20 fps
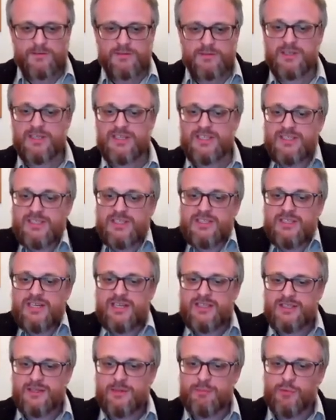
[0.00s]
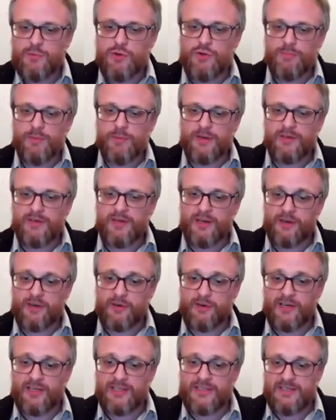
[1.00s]
So this suggests that movement and
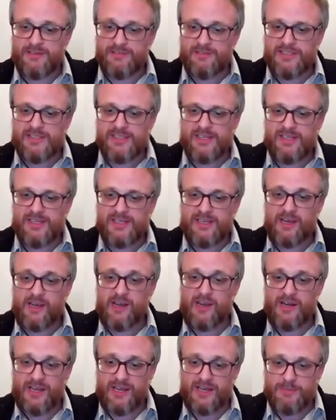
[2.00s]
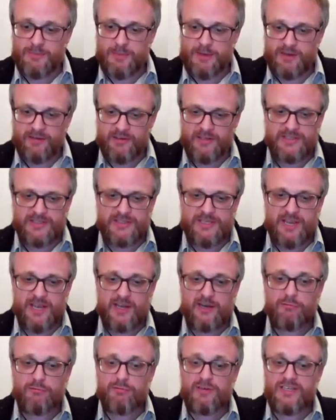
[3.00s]
connectivity in the Iron Age periods
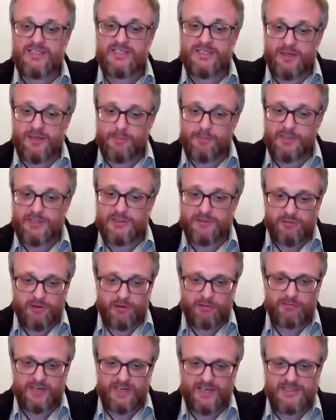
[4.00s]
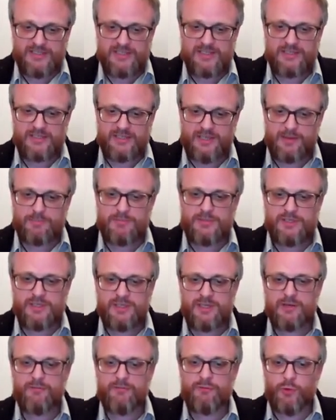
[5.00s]
had a reasonably strong relationship to
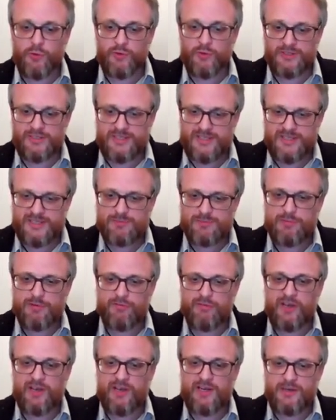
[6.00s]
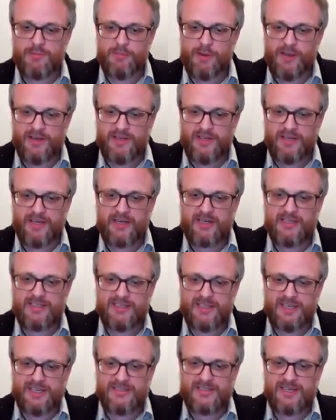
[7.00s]
the affordances provided by the
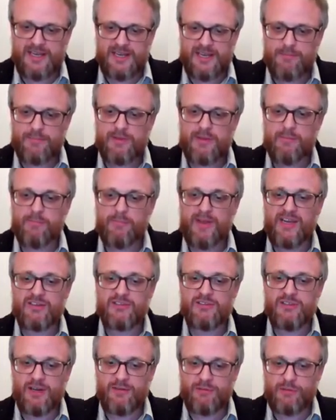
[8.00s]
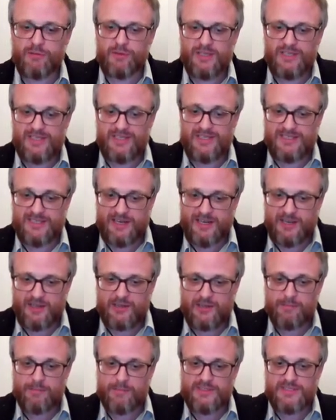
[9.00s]
English landscape that make travel easier
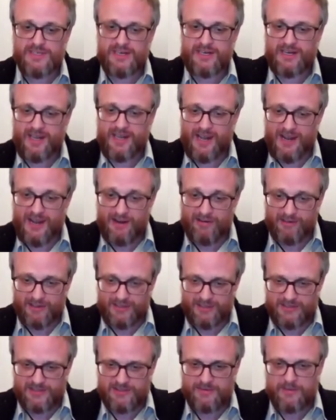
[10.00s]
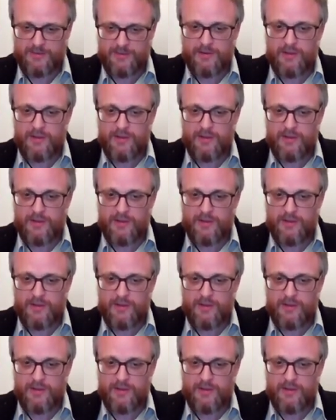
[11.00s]
in particular areas.